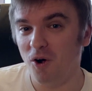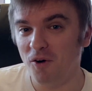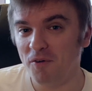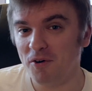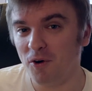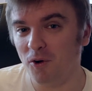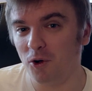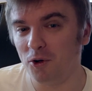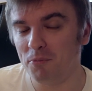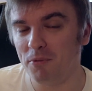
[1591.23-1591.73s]

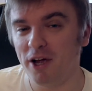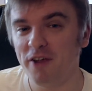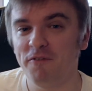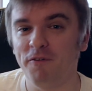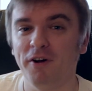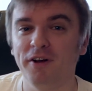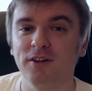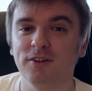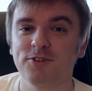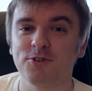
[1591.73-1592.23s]
overall, my
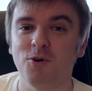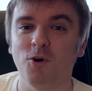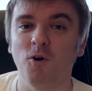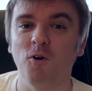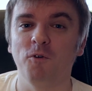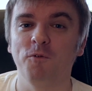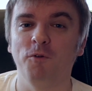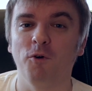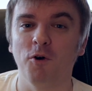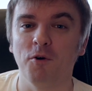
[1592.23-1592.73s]
final
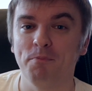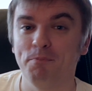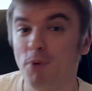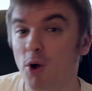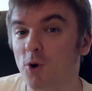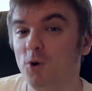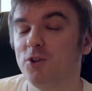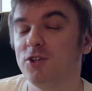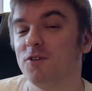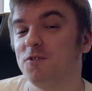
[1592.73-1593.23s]
score for
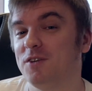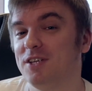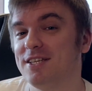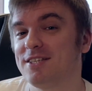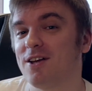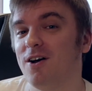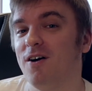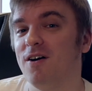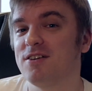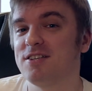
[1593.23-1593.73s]
both of
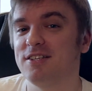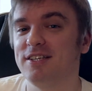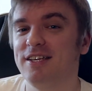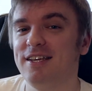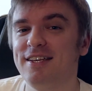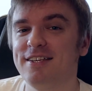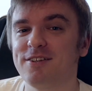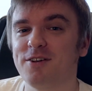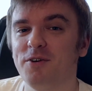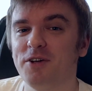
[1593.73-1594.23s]
these cards
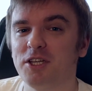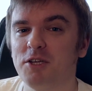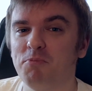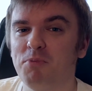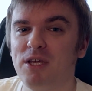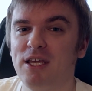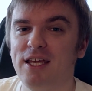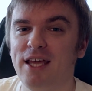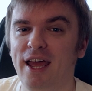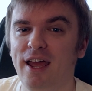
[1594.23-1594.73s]
is going to
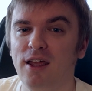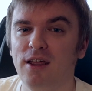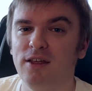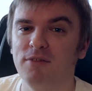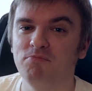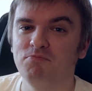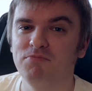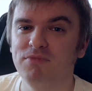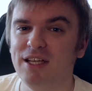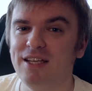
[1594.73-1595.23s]
be
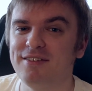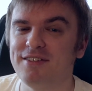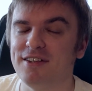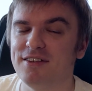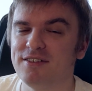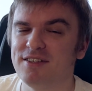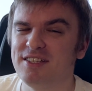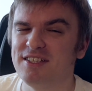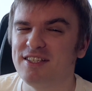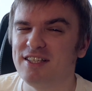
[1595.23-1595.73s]
a
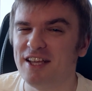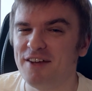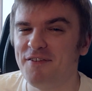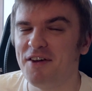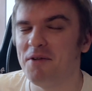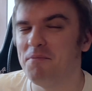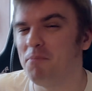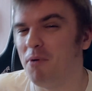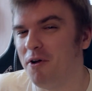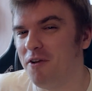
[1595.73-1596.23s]
decent
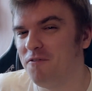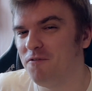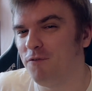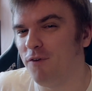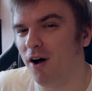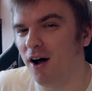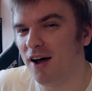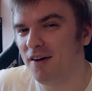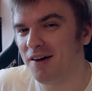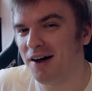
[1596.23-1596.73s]
7.5
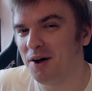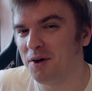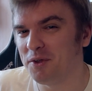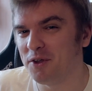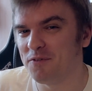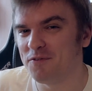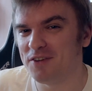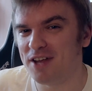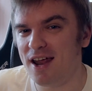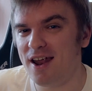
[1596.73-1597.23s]
out
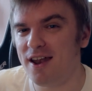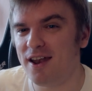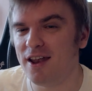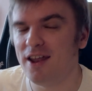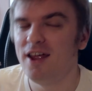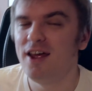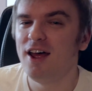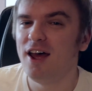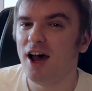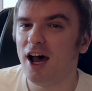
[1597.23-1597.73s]
of 10.
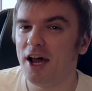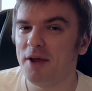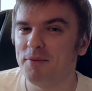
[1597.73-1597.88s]
I